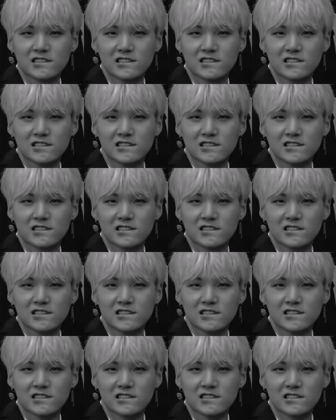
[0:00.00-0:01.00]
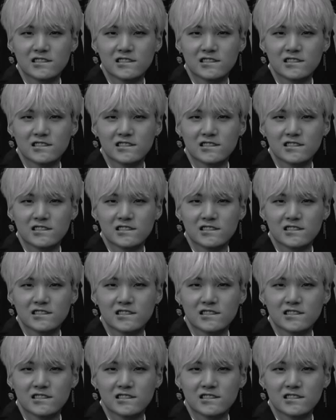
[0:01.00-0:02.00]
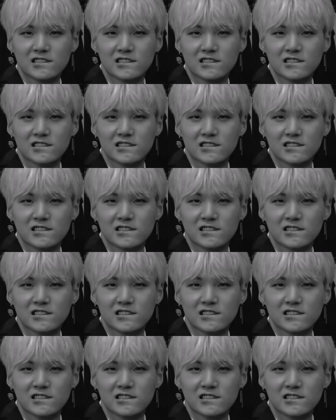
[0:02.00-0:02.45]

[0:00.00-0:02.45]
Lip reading: [no speech]